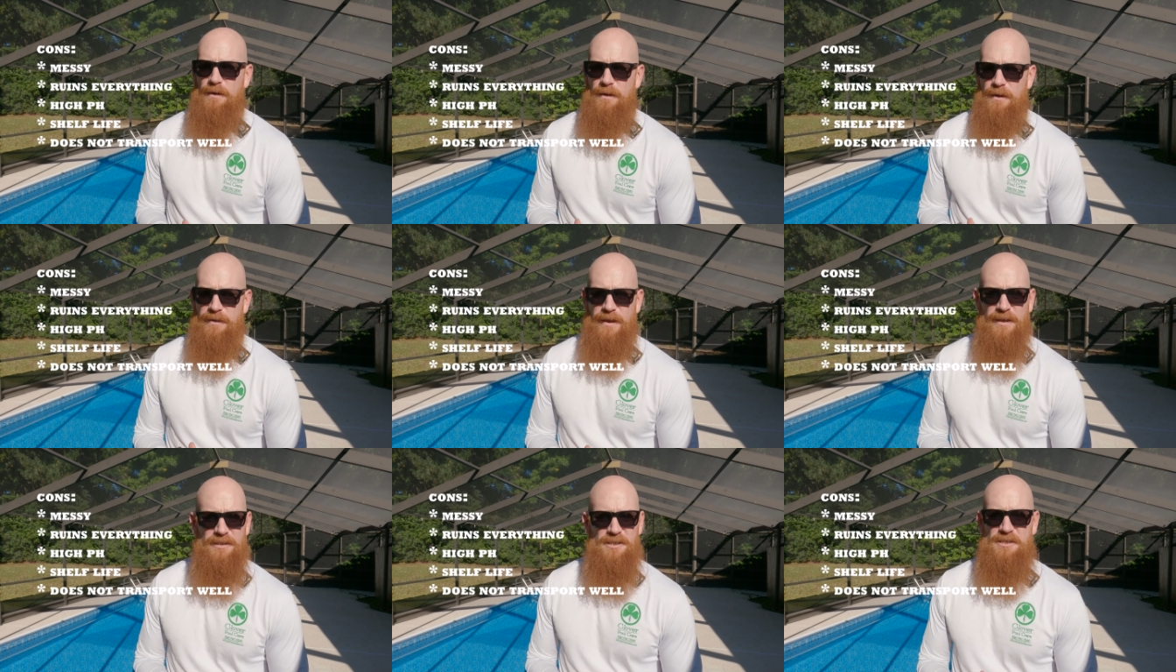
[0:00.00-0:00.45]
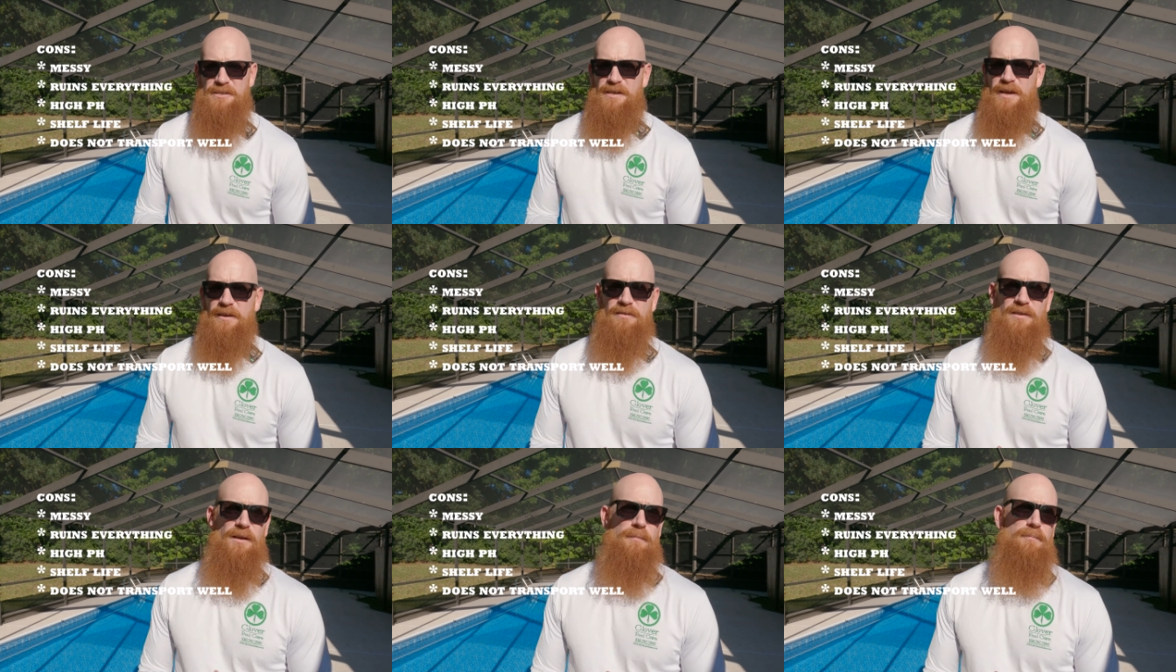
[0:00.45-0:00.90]
And that just
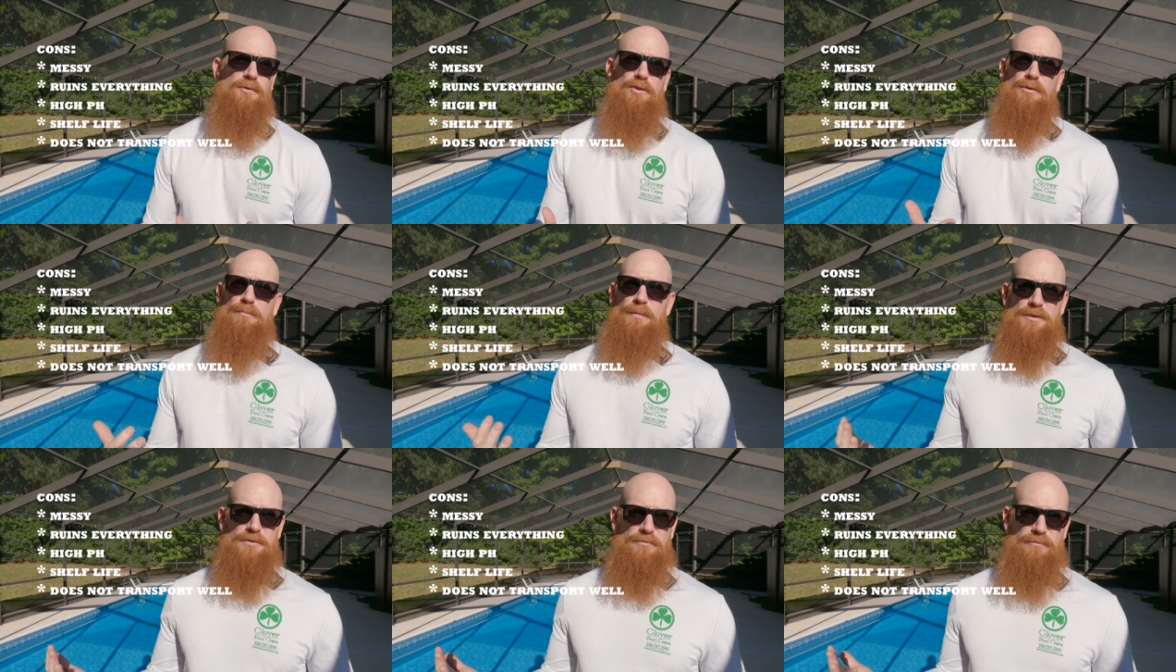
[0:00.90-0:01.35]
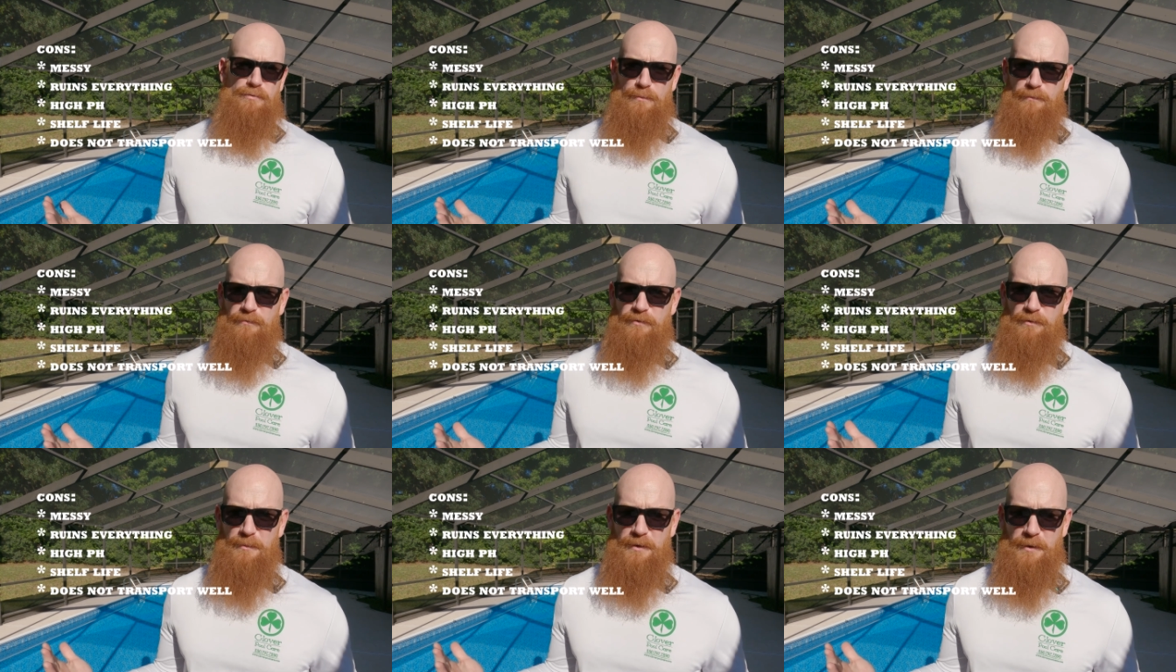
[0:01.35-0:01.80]
takes up too much
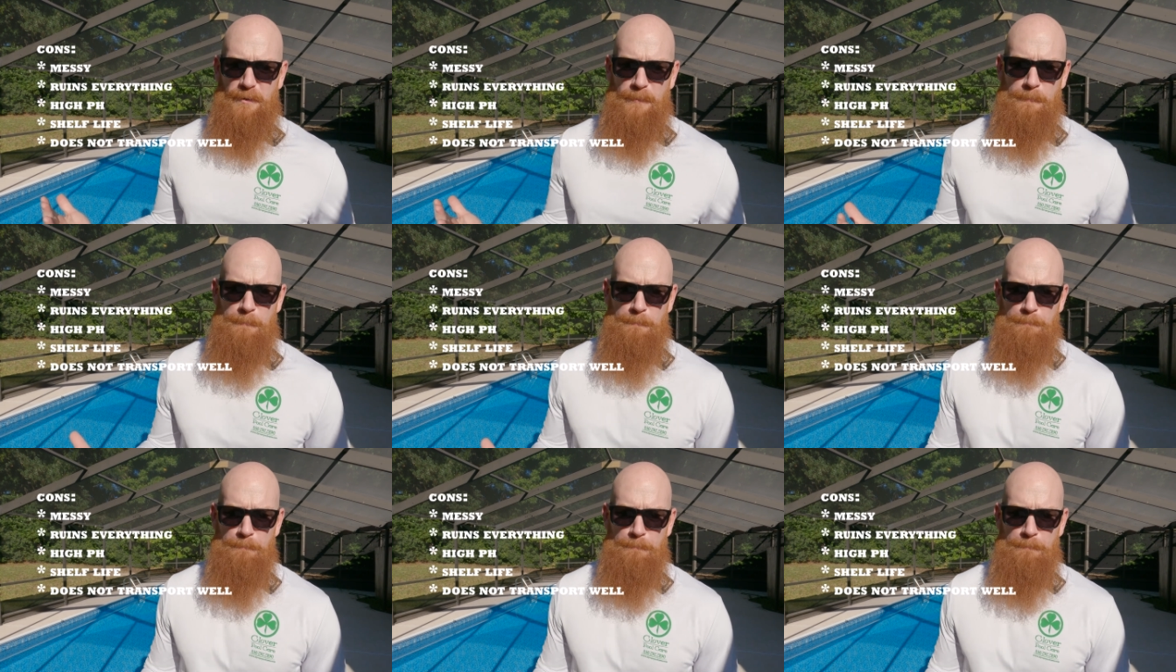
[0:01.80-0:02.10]
room for me.